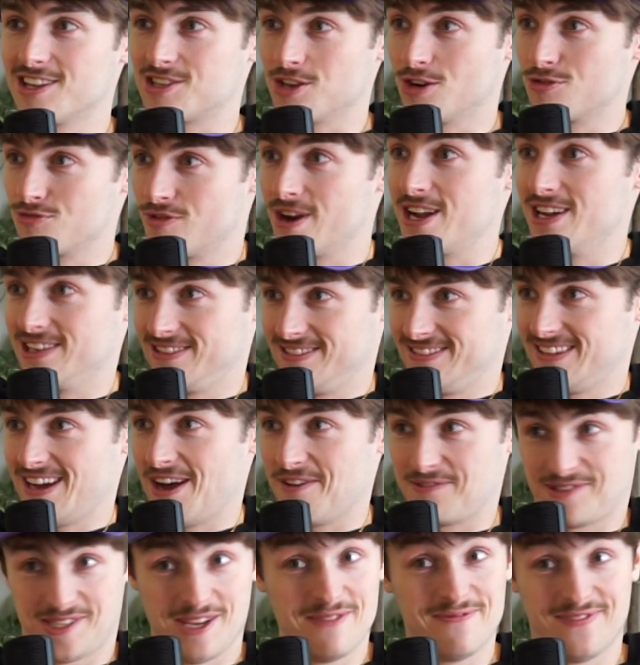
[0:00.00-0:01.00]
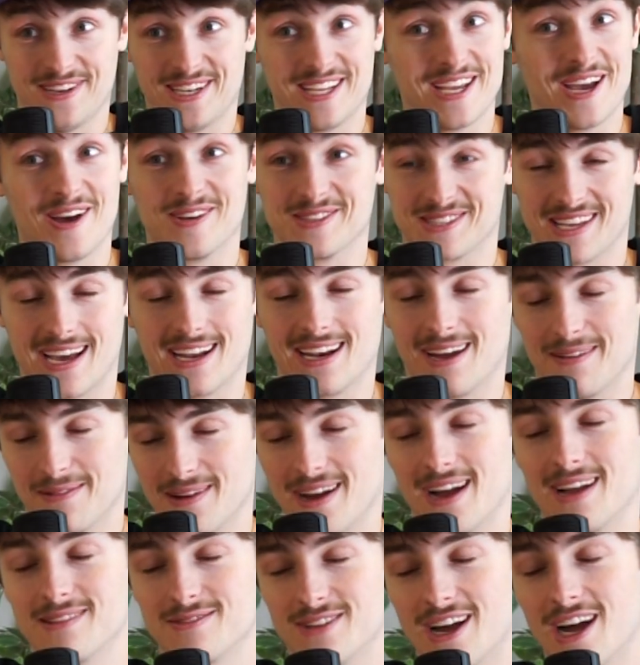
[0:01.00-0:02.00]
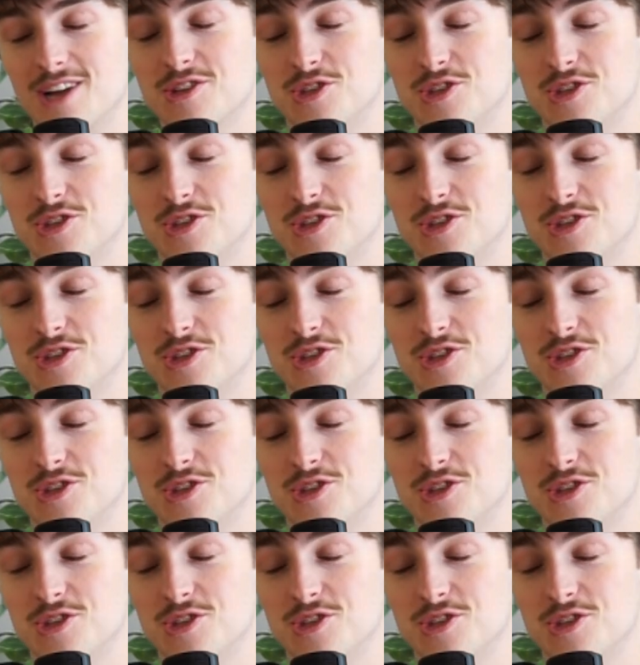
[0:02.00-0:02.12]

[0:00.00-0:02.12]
it's yeah. unreal. I've seen videos and I, I,